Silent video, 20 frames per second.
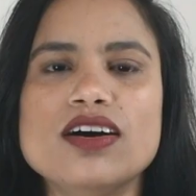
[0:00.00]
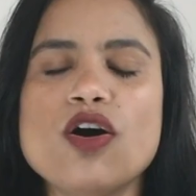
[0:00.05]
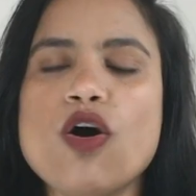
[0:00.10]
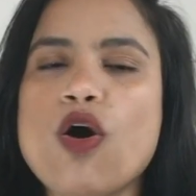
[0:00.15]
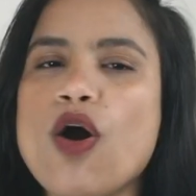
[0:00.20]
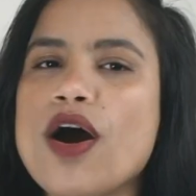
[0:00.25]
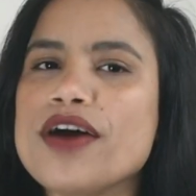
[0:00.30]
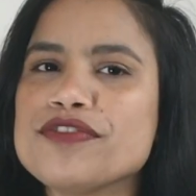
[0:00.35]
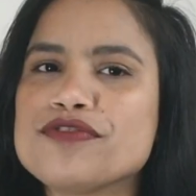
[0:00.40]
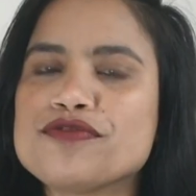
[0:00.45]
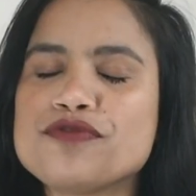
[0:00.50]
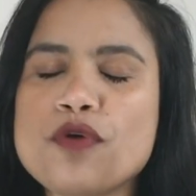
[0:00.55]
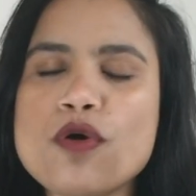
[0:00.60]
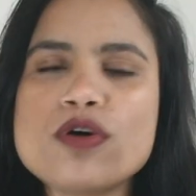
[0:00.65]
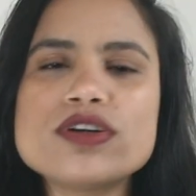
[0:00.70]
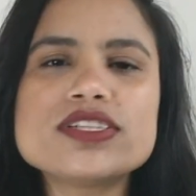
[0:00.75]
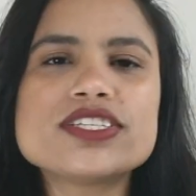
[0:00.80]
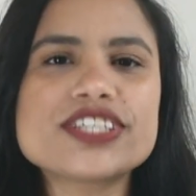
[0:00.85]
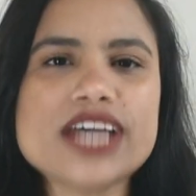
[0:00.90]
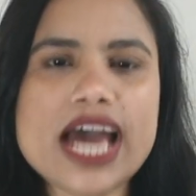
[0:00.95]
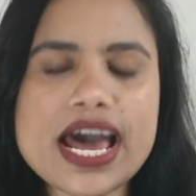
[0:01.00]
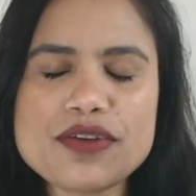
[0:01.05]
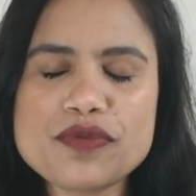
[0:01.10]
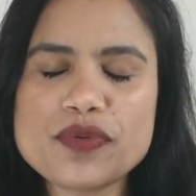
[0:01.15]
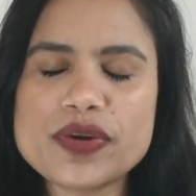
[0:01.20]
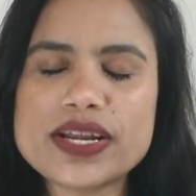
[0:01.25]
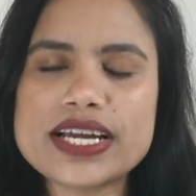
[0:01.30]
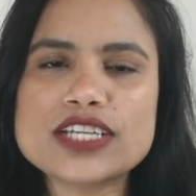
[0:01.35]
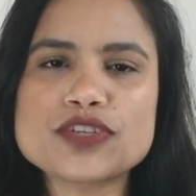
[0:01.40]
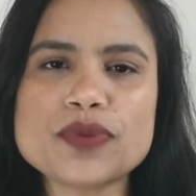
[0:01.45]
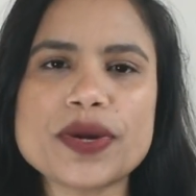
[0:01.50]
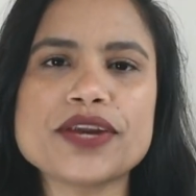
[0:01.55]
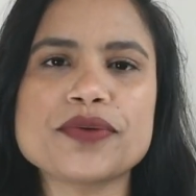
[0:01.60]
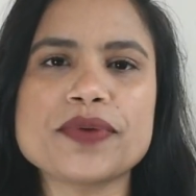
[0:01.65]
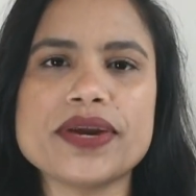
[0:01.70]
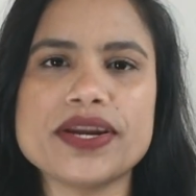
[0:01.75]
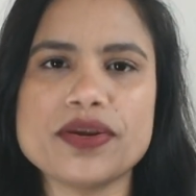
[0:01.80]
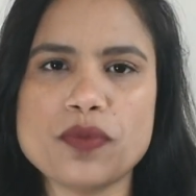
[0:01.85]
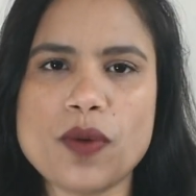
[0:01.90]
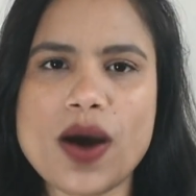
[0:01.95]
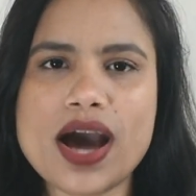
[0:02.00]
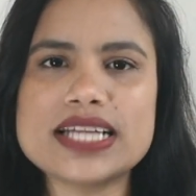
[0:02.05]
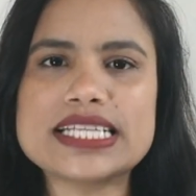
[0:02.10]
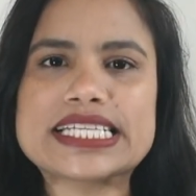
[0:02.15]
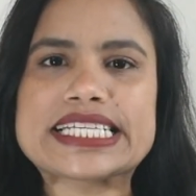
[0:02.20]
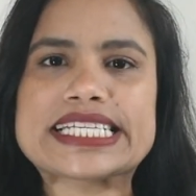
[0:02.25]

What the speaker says: On 4 January 2021,